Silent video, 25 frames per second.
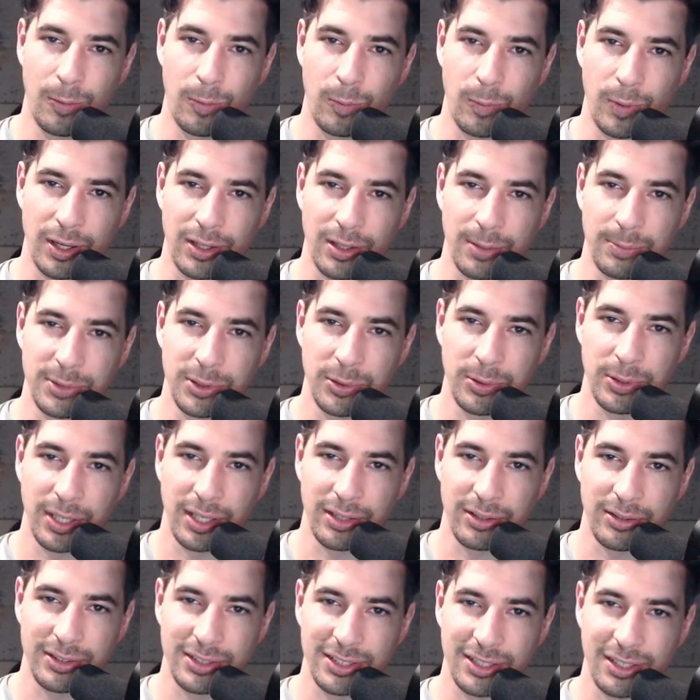welcome to
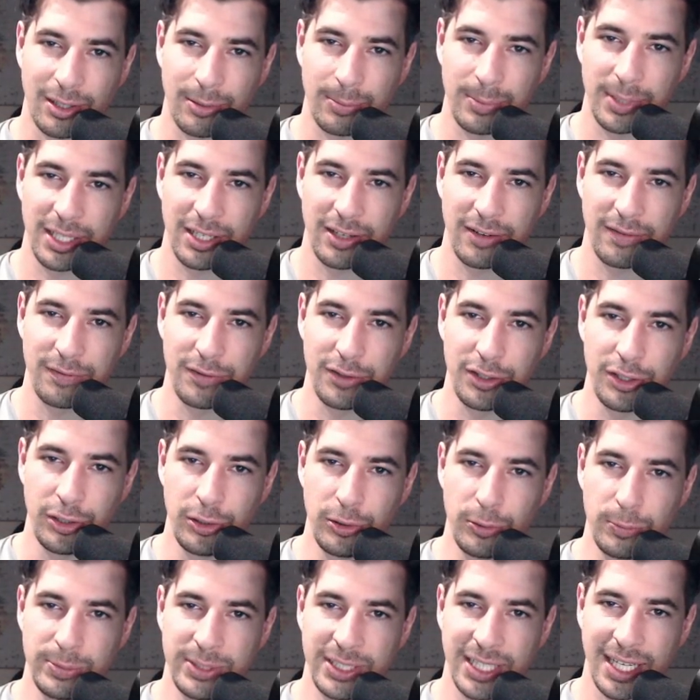another installment of
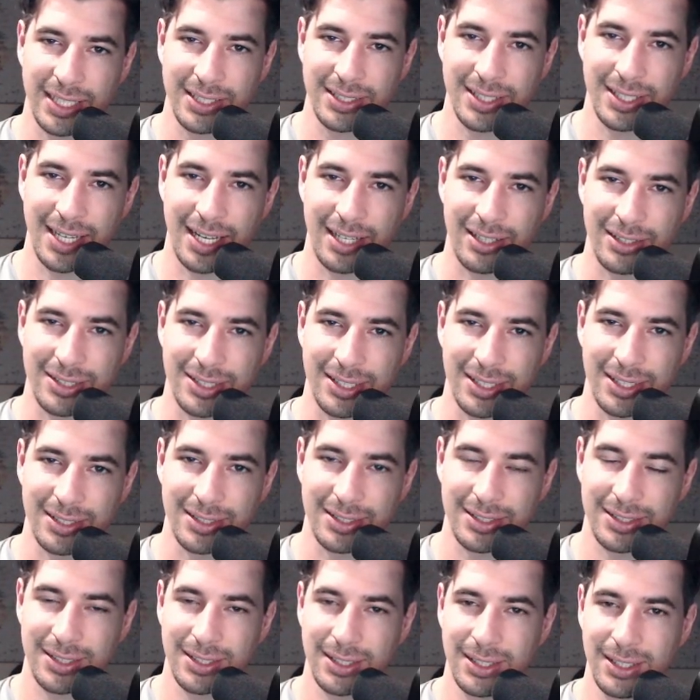Noob Chess
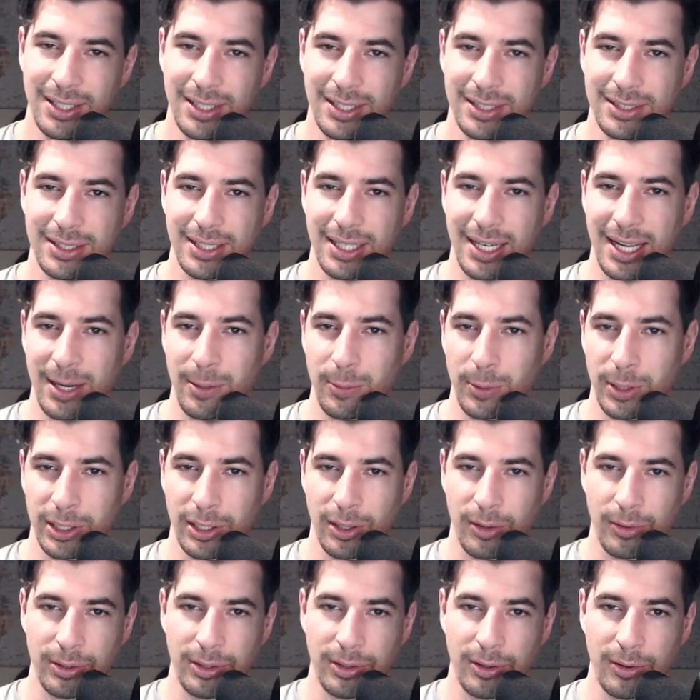Analysis. Today we're
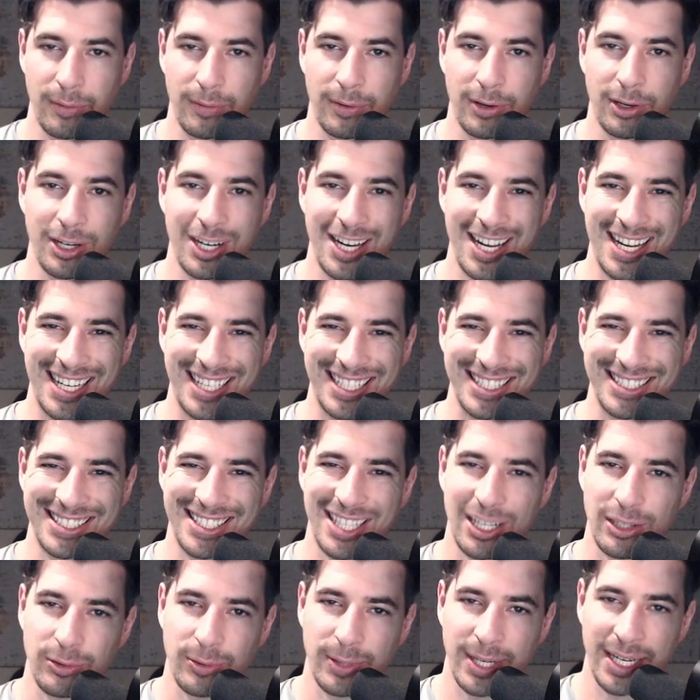going over an
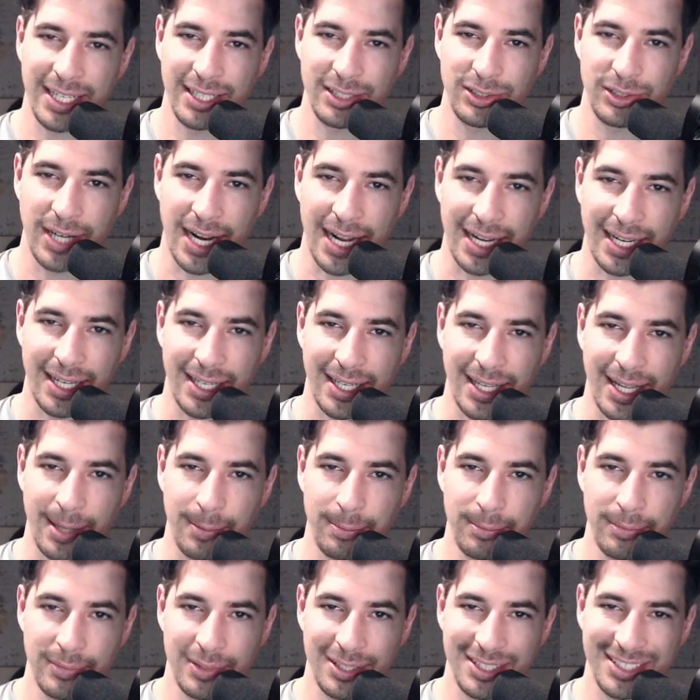Accelerated Dragon
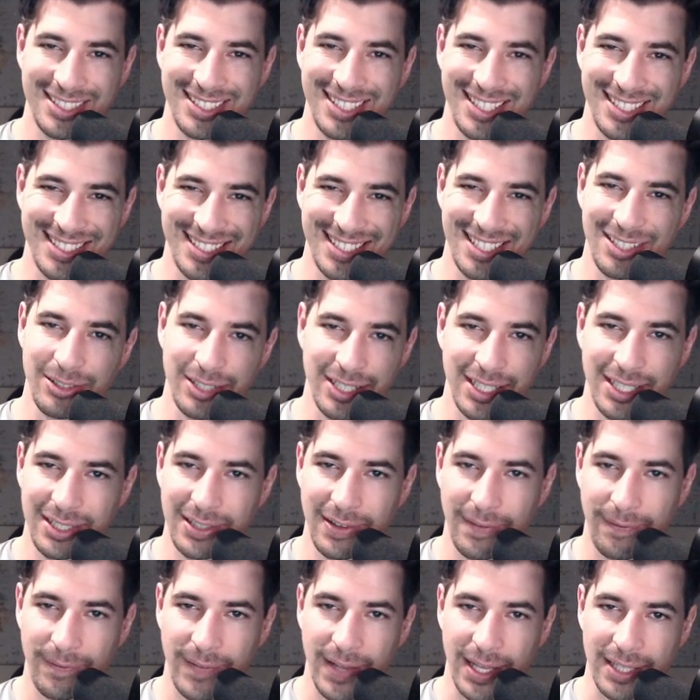game, Sicilian
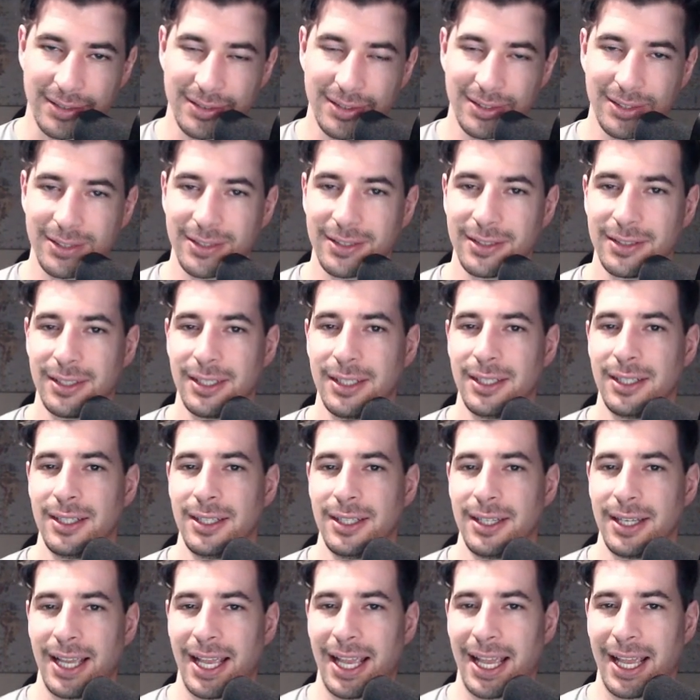Defense.
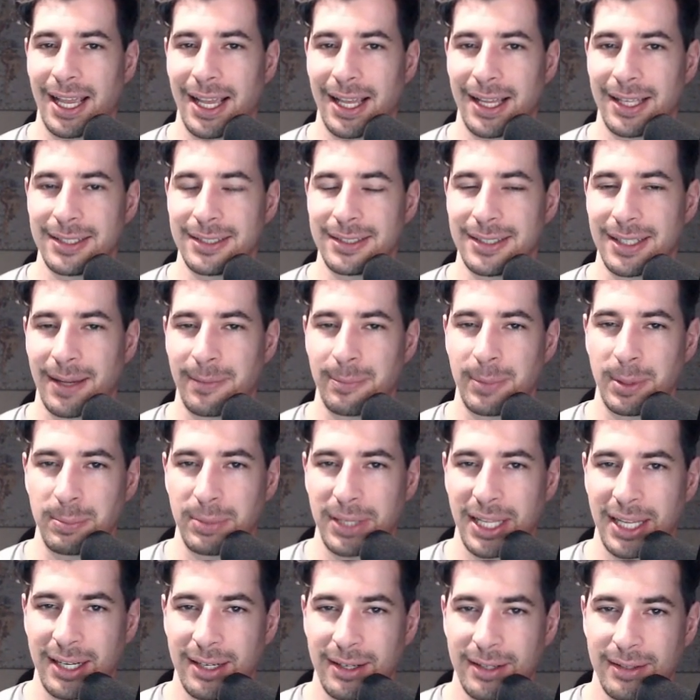And I've been
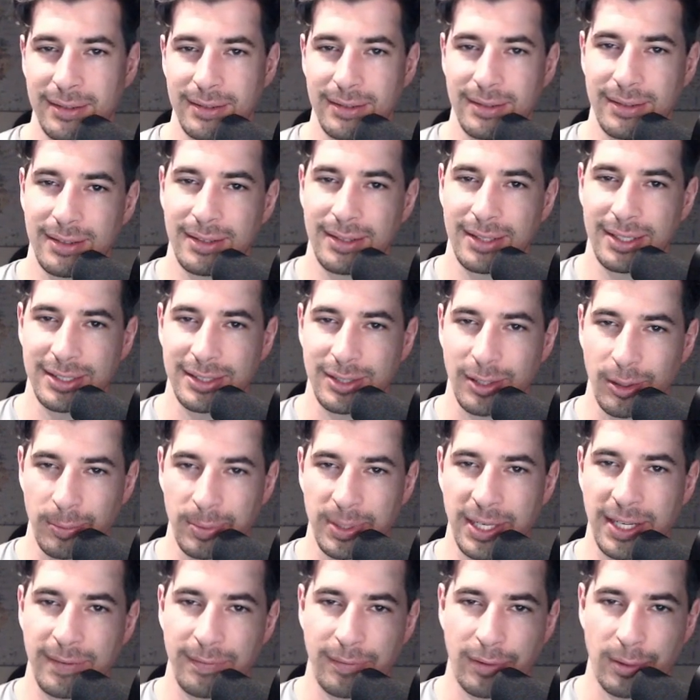playing this
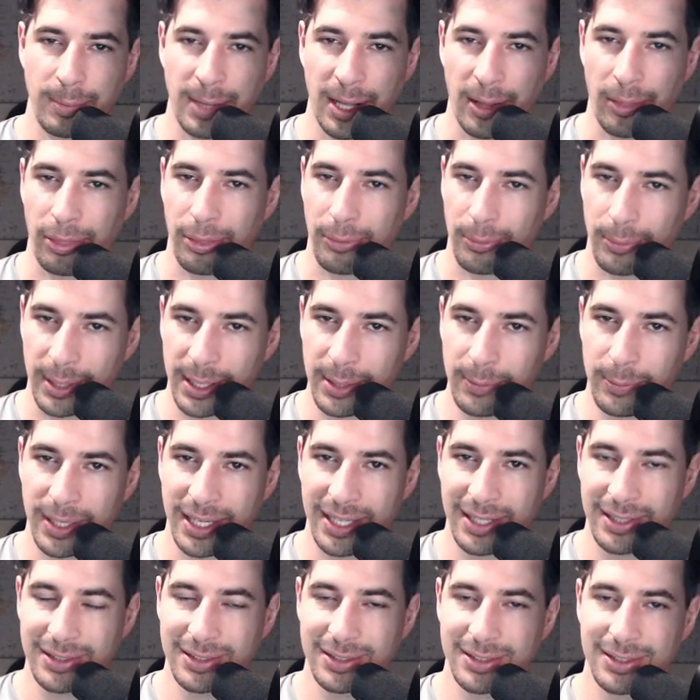opening for about 3
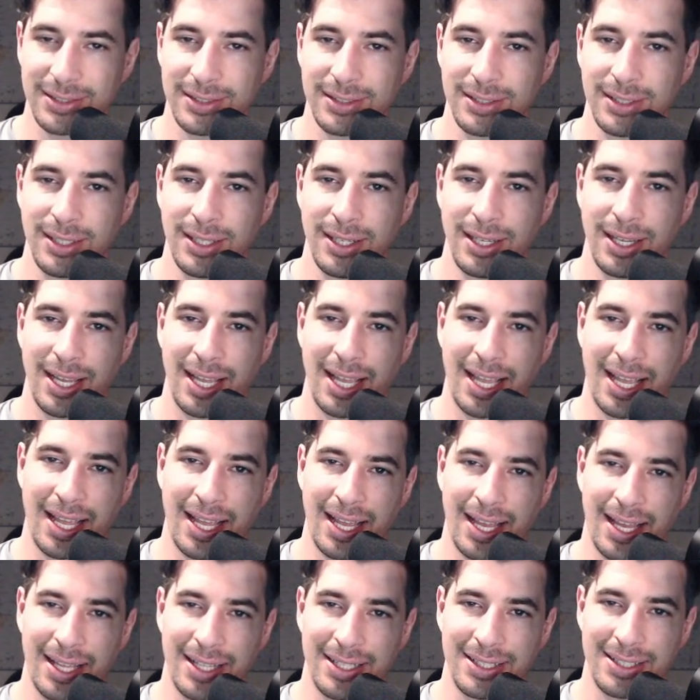weeks.
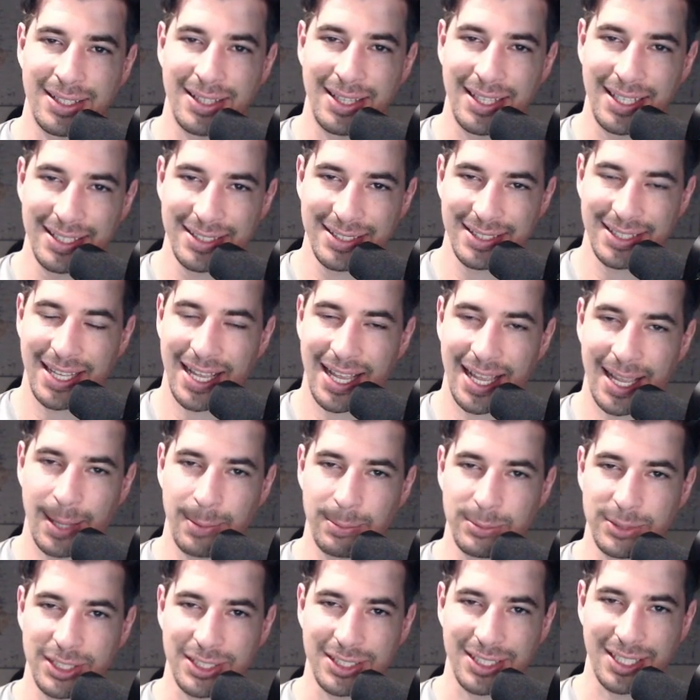And this
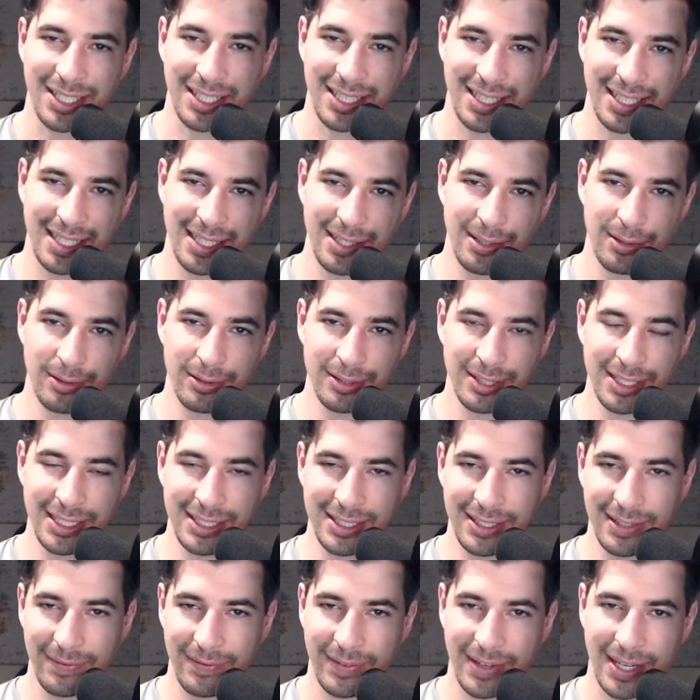game just clearly
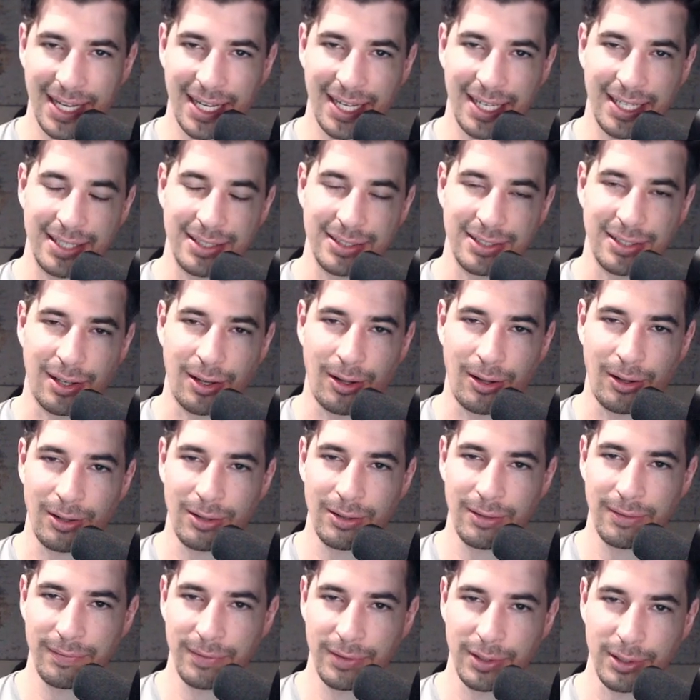defines all
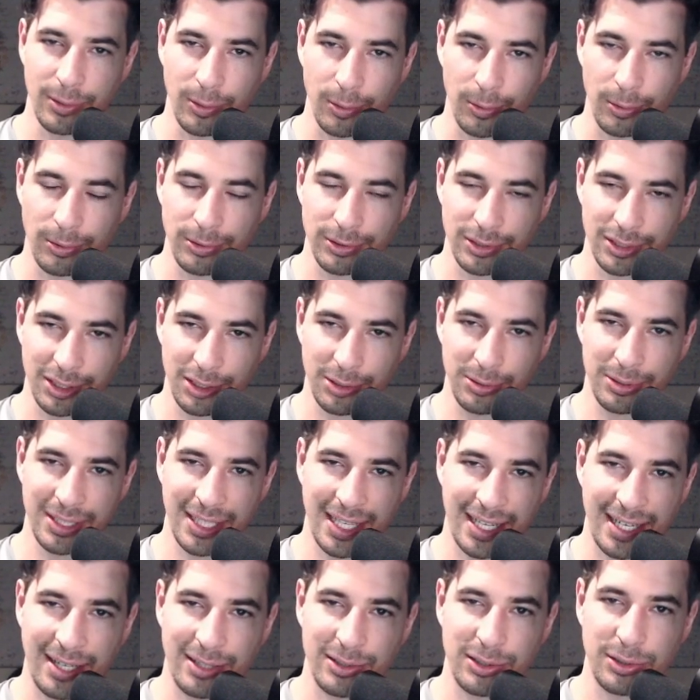of the goals you
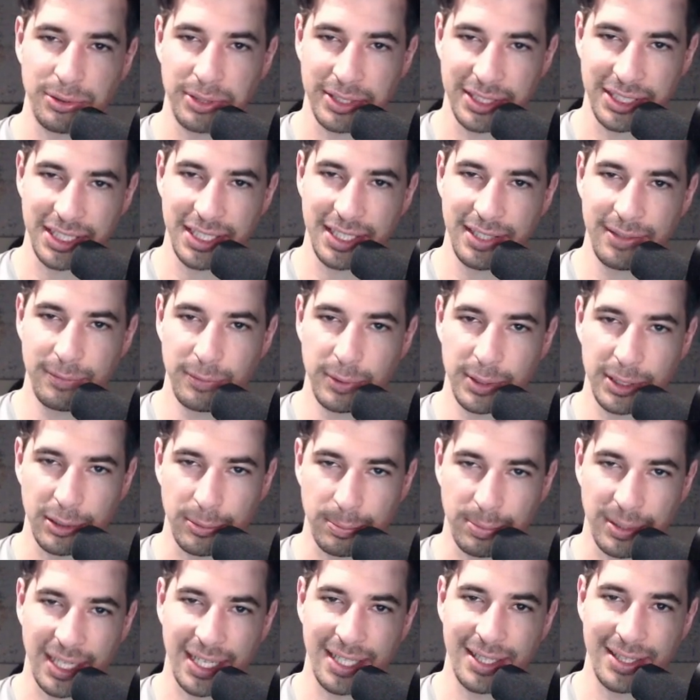set out to achieve when you're
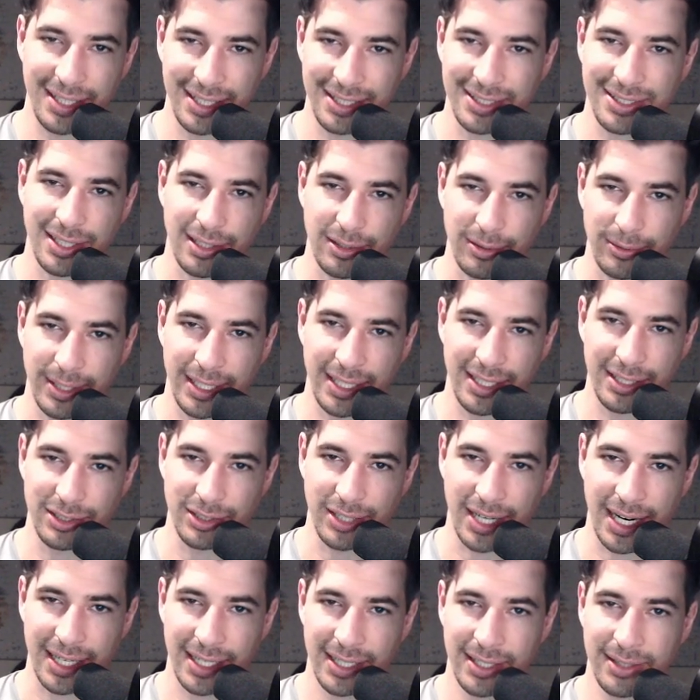playing the Accelerated
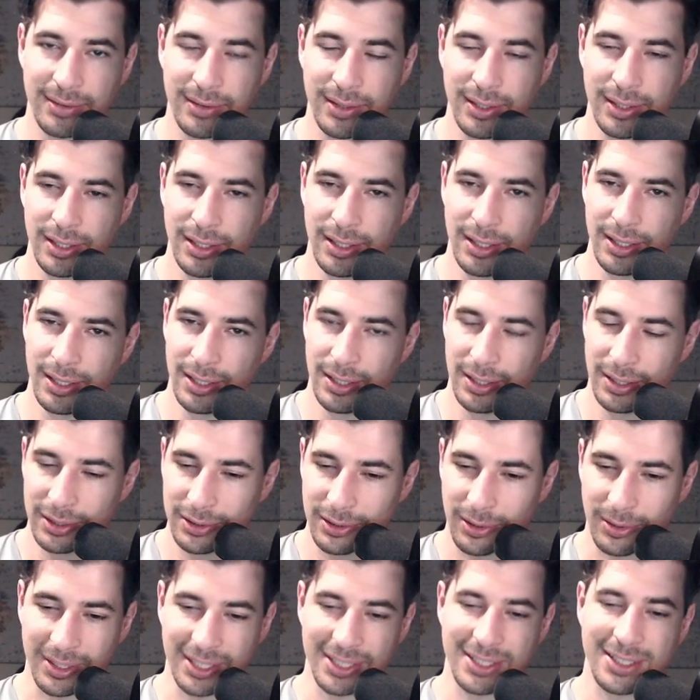Dragon.
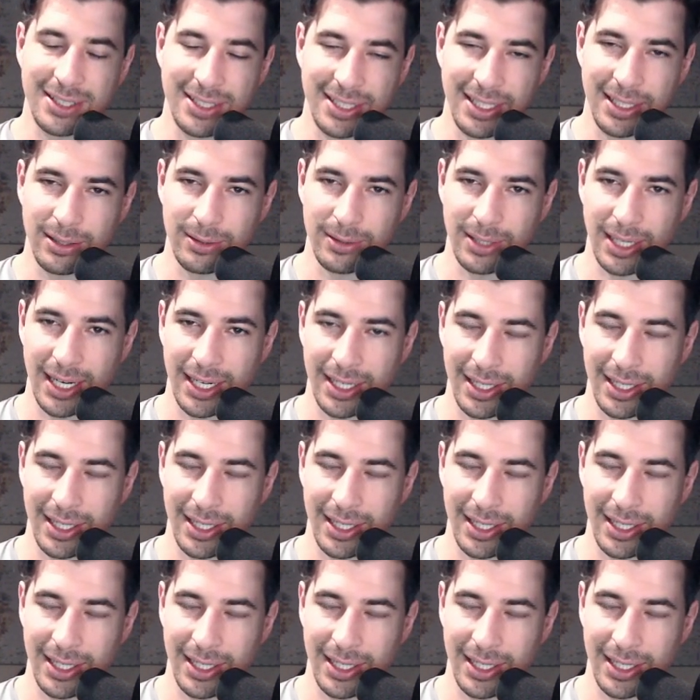So let's dig right